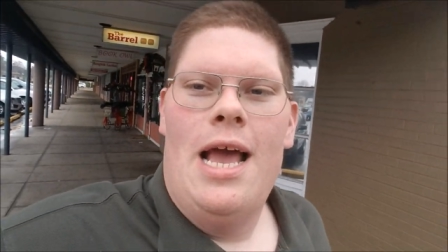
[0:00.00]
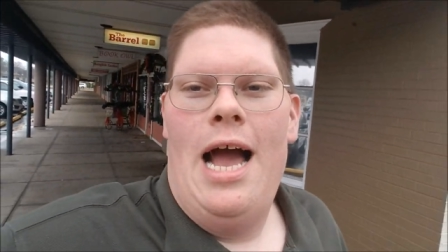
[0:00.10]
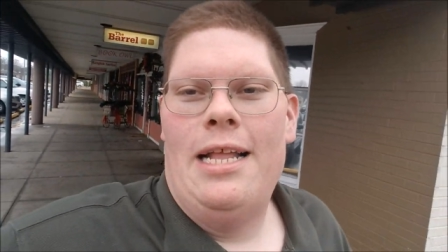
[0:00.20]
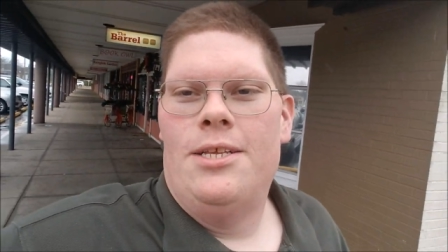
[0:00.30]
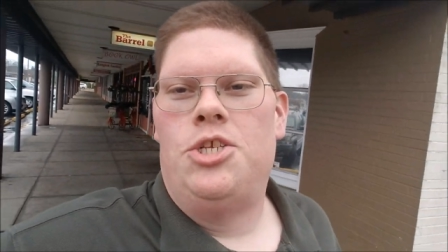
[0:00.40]

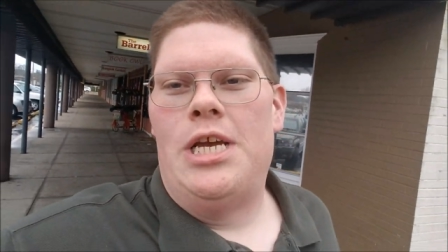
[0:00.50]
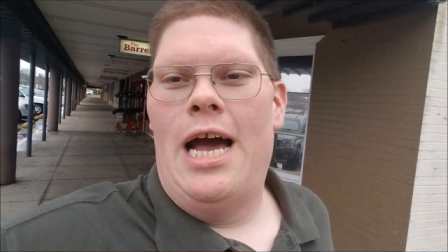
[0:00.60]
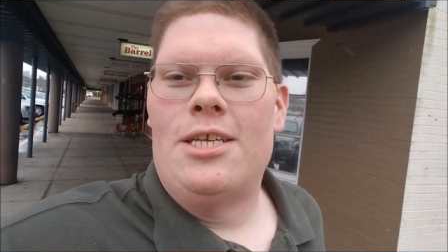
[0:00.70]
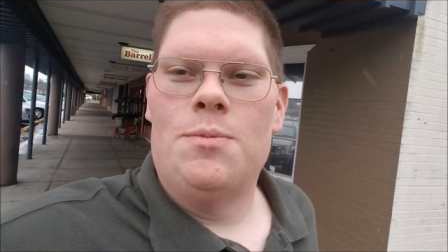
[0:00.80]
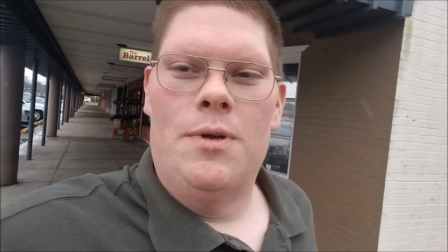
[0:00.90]
I had the
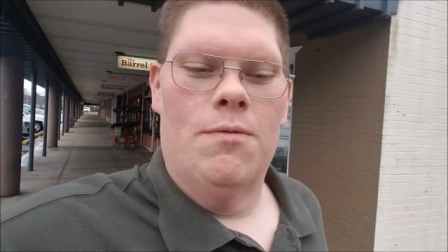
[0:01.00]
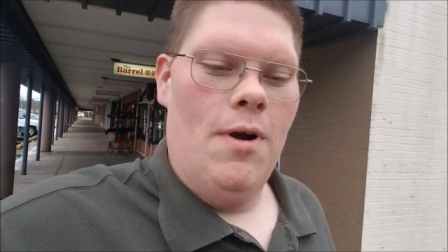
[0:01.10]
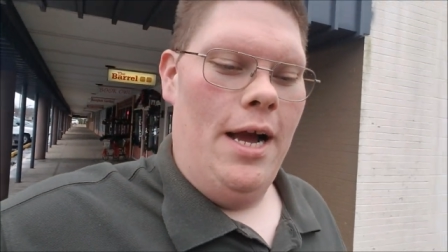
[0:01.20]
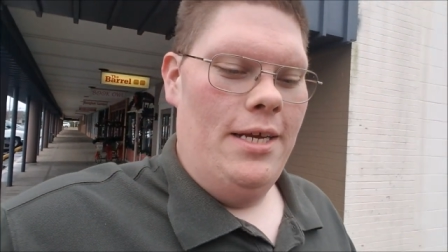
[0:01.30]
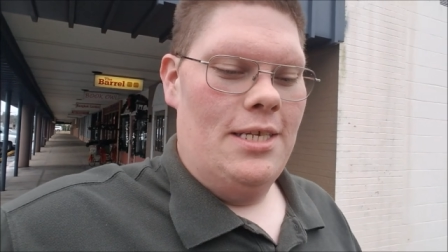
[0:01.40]
jasmine
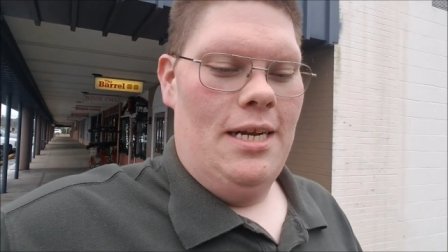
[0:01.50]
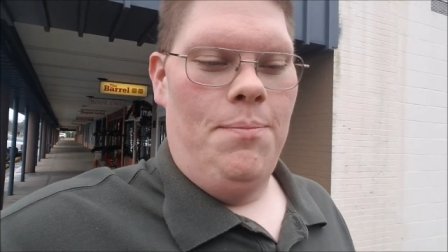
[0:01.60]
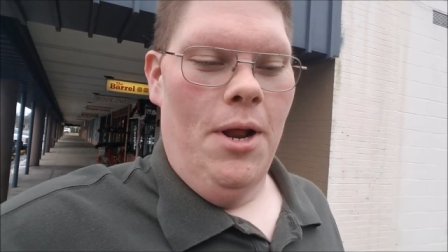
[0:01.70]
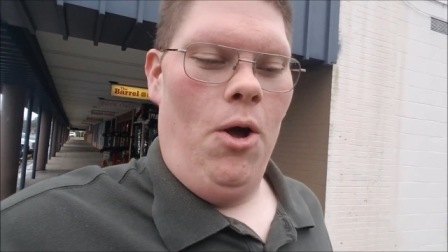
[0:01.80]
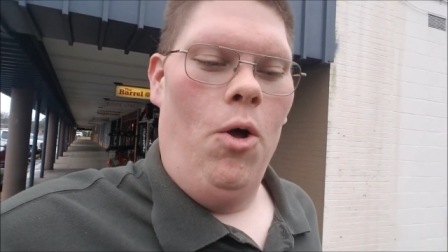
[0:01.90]
rice, and I
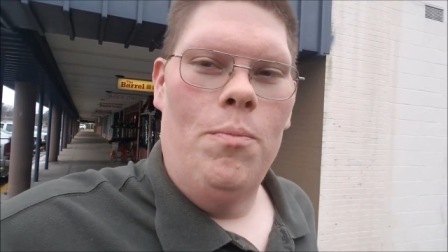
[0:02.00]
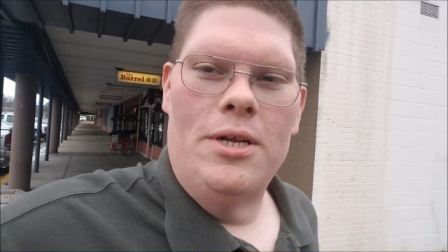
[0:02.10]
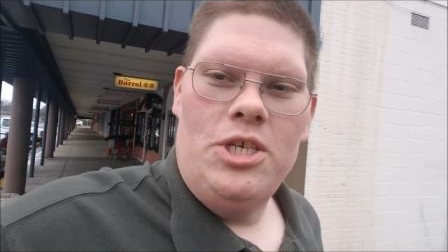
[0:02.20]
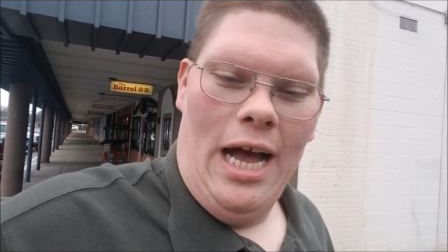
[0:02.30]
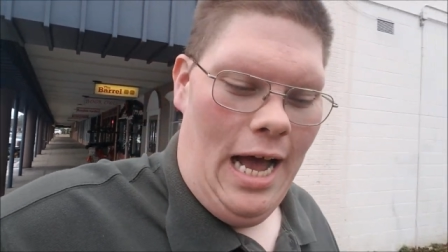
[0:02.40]
put a whole
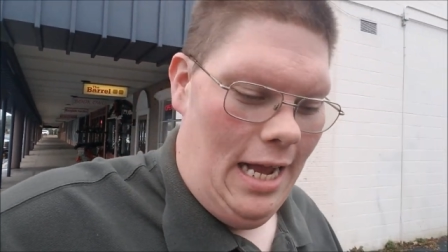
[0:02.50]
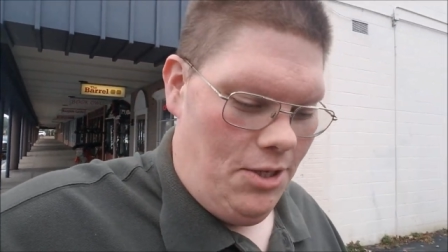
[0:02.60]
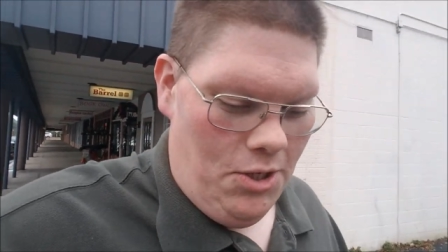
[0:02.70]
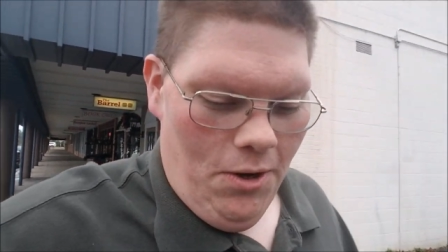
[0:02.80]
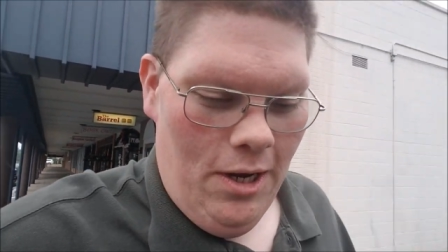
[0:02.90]
bunch of hot
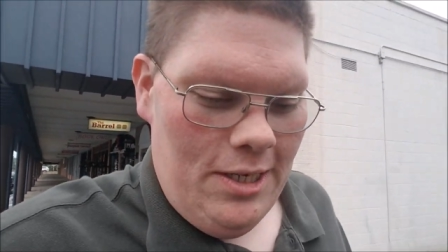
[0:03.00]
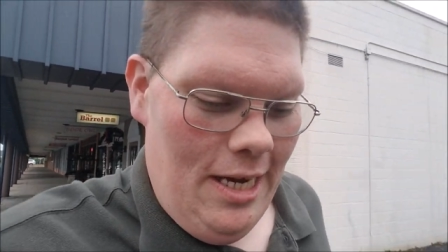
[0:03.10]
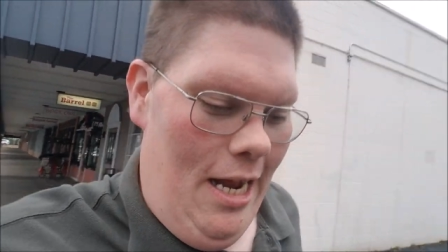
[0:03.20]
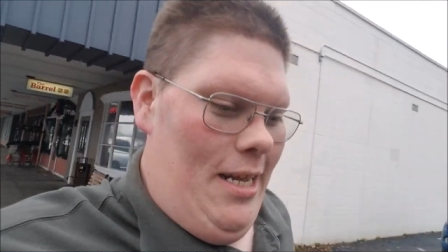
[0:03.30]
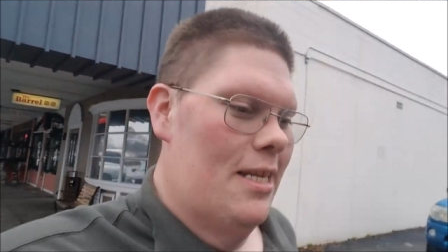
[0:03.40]
sauce
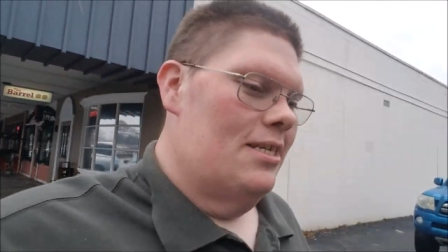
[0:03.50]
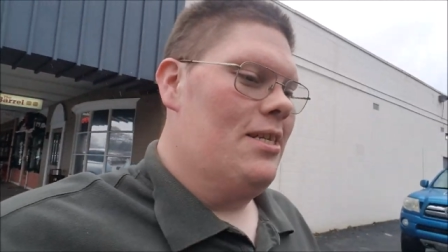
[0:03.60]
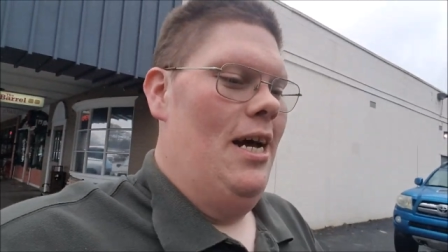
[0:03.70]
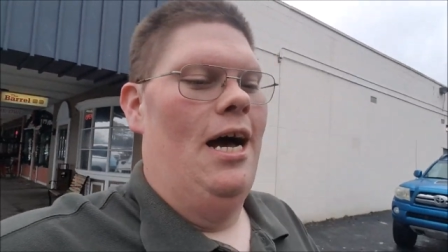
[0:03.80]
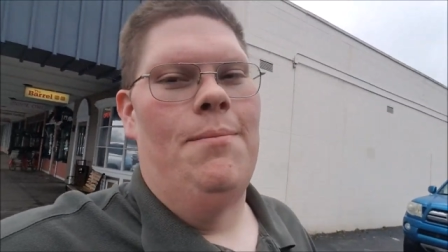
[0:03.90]
on it this
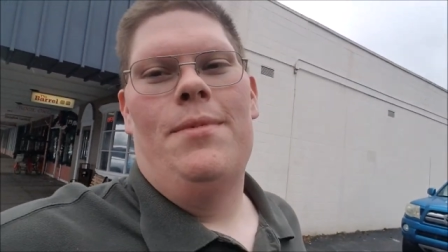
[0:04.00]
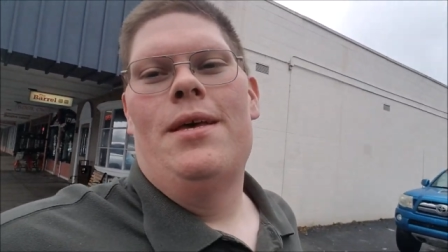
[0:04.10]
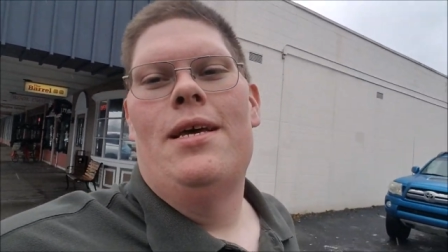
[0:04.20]
time.